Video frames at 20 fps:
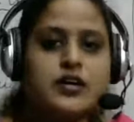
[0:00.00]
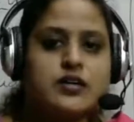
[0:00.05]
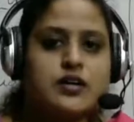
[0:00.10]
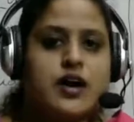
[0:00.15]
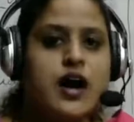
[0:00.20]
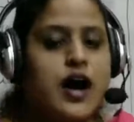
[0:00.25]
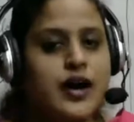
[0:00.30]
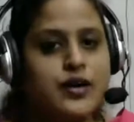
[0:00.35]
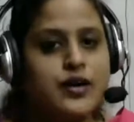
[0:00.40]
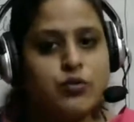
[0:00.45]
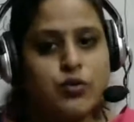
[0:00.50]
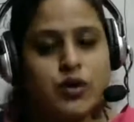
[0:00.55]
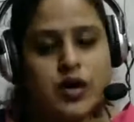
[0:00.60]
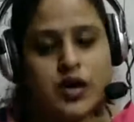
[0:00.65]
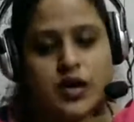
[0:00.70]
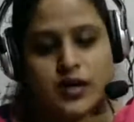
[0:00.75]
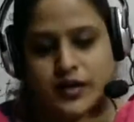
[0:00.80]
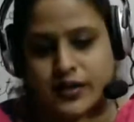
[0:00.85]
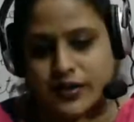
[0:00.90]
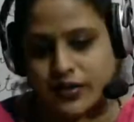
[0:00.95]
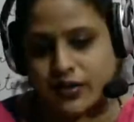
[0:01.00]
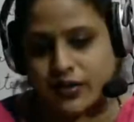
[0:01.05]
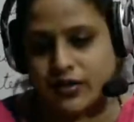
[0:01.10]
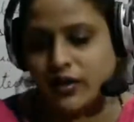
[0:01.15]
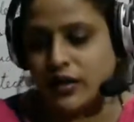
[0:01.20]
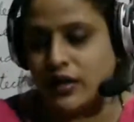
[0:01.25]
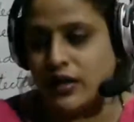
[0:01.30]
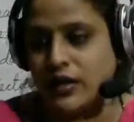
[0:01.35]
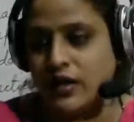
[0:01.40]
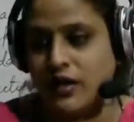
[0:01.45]
hard work,
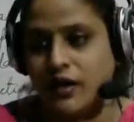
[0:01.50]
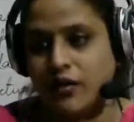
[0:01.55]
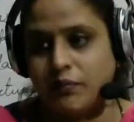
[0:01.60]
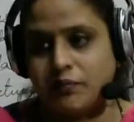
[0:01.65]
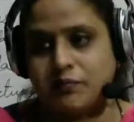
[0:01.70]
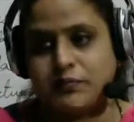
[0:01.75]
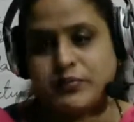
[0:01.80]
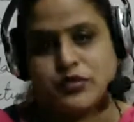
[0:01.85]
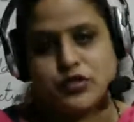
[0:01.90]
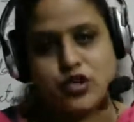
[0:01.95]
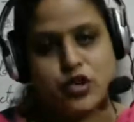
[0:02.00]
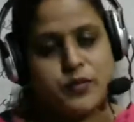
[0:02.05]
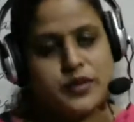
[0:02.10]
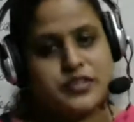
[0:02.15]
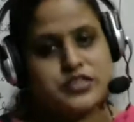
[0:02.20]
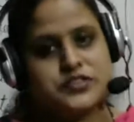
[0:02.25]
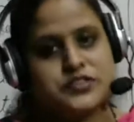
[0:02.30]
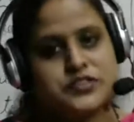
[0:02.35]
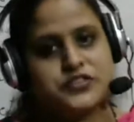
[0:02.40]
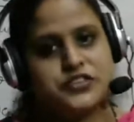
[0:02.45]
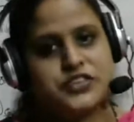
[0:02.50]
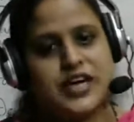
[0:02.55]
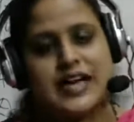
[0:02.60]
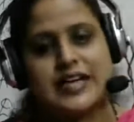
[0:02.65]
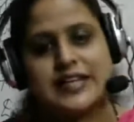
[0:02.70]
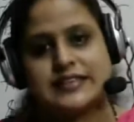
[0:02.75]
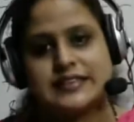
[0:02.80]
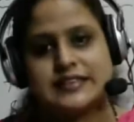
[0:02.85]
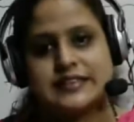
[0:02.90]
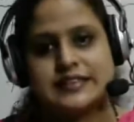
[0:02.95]
so much of
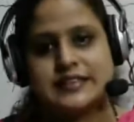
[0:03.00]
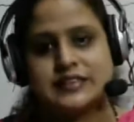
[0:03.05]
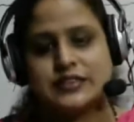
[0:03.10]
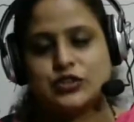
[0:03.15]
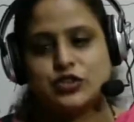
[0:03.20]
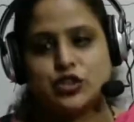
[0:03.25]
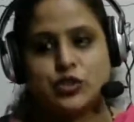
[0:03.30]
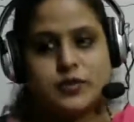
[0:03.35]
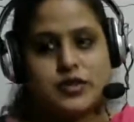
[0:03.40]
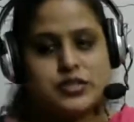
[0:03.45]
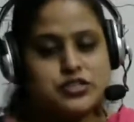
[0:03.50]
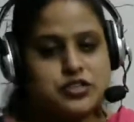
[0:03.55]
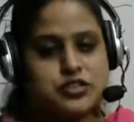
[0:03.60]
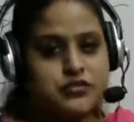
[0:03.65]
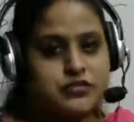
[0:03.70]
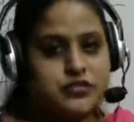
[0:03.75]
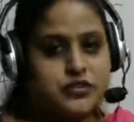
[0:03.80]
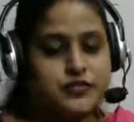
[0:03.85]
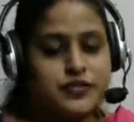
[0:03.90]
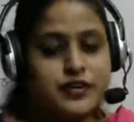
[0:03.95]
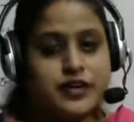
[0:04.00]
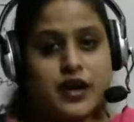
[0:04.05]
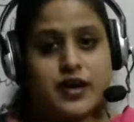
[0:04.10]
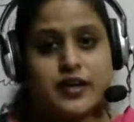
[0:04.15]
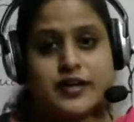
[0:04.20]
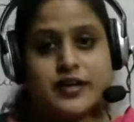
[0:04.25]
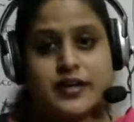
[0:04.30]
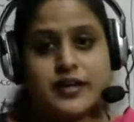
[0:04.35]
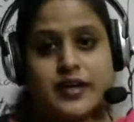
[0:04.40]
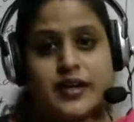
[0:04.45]
challenges, so much of
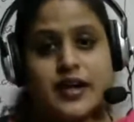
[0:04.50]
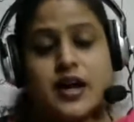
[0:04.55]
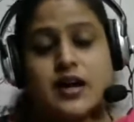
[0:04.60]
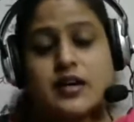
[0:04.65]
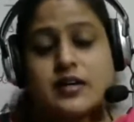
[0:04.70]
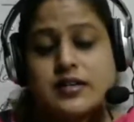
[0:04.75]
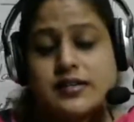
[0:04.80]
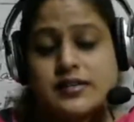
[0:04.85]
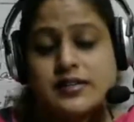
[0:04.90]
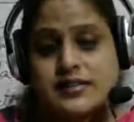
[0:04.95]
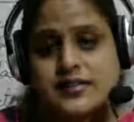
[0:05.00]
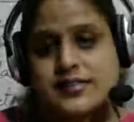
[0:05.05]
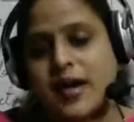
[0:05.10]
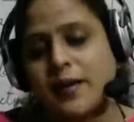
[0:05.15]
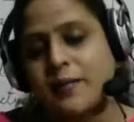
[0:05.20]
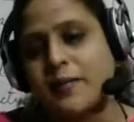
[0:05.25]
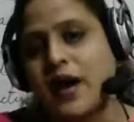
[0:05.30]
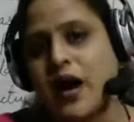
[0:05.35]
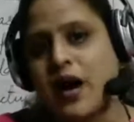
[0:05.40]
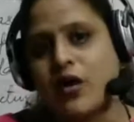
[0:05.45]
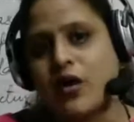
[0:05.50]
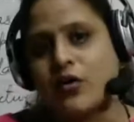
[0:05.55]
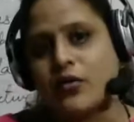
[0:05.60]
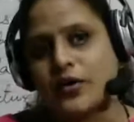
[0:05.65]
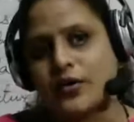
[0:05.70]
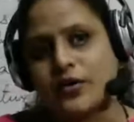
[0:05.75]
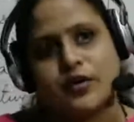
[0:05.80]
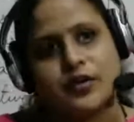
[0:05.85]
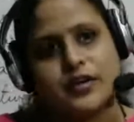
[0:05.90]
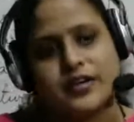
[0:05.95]
difficulty, somehow,
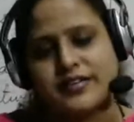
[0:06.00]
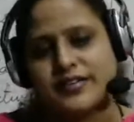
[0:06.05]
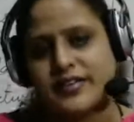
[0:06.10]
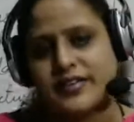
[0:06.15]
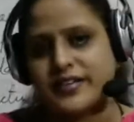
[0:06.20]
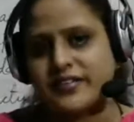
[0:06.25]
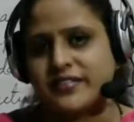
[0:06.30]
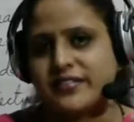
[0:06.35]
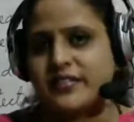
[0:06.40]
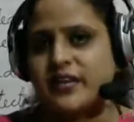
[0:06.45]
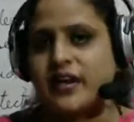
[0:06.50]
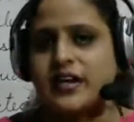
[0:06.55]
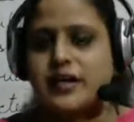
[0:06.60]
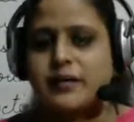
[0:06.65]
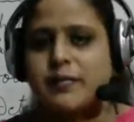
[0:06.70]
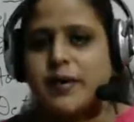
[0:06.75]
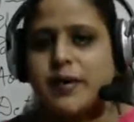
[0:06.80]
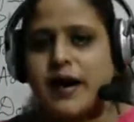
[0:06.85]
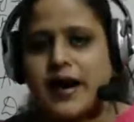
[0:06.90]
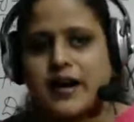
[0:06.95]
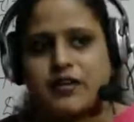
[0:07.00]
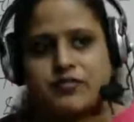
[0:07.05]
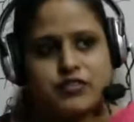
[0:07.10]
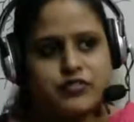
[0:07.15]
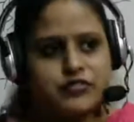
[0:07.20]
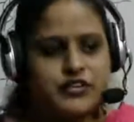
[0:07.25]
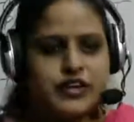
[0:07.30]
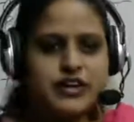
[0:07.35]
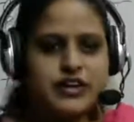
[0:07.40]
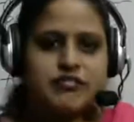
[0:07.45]
it is really bad.
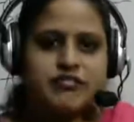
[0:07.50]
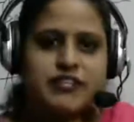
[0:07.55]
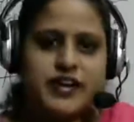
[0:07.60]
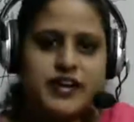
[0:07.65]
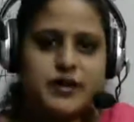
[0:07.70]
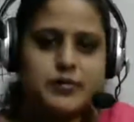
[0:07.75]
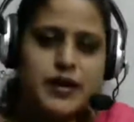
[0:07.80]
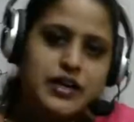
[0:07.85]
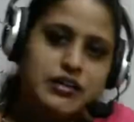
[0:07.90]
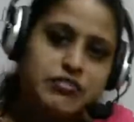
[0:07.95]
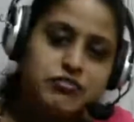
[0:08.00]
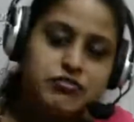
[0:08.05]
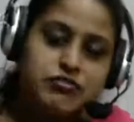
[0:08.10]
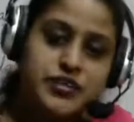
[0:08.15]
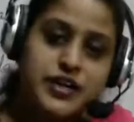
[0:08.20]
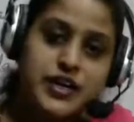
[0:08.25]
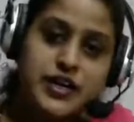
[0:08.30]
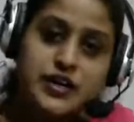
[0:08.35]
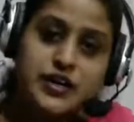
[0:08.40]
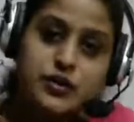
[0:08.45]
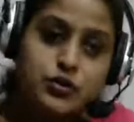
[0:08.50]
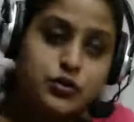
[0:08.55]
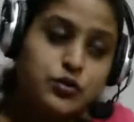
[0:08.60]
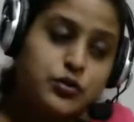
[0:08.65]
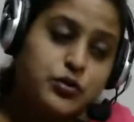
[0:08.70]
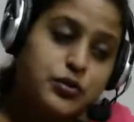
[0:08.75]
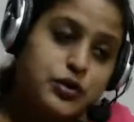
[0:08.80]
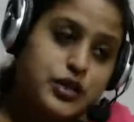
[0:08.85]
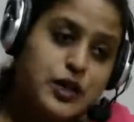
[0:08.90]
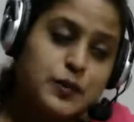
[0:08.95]
We feel very bad if
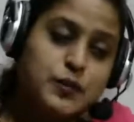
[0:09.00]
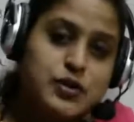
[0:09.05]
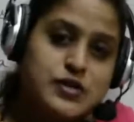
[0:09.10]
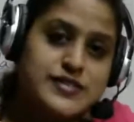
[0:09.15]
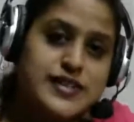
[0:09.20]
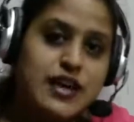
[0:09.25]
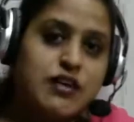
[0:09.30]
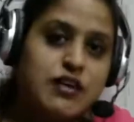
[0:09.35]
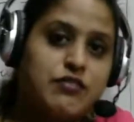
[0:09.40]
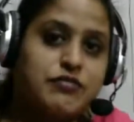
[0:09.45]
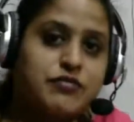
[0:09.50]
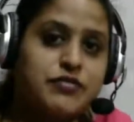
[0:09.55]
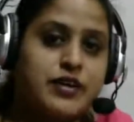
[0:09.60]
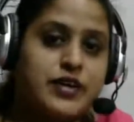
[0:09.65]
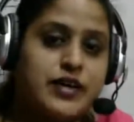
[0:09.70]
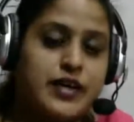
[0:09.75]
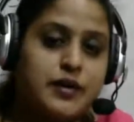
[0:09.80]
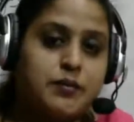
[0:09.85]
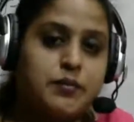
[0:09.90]
you keep yourself in